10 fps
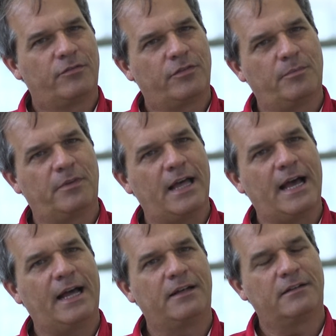from
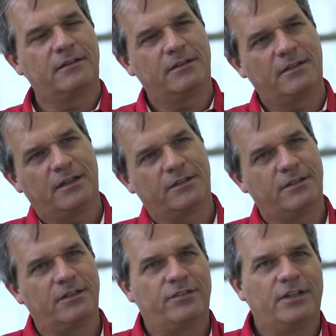that uh,
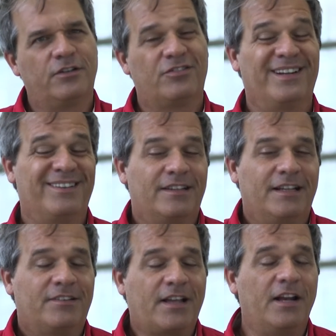to this industry. And it's,
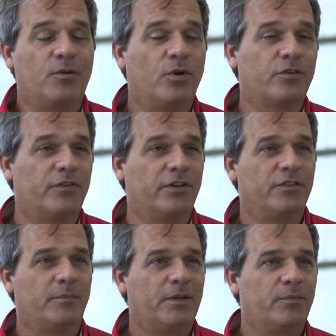it's kind of worked for
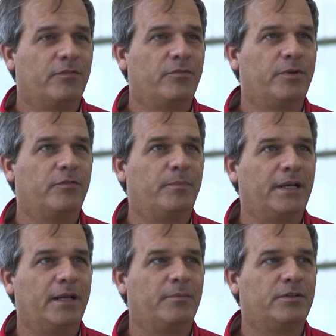us. I mean, we've, we've
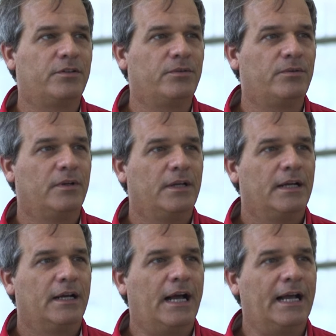been able to
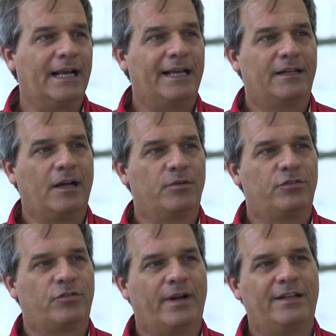highlight our
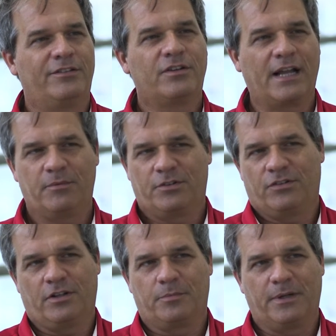strengths, can, which
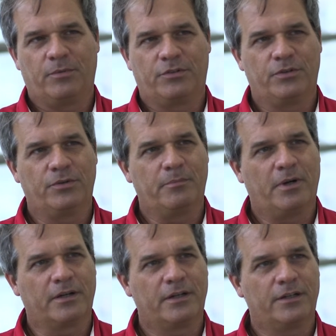is ultimately what you do in
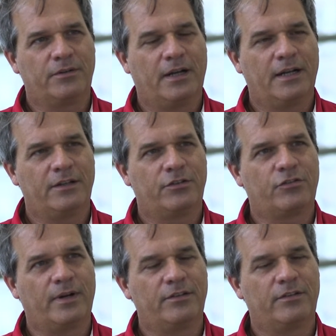marketing. You highlight the
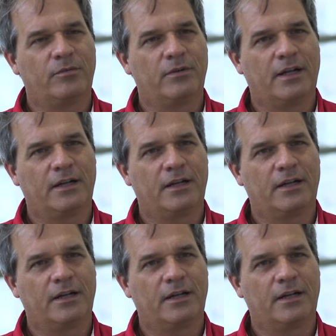strengths and,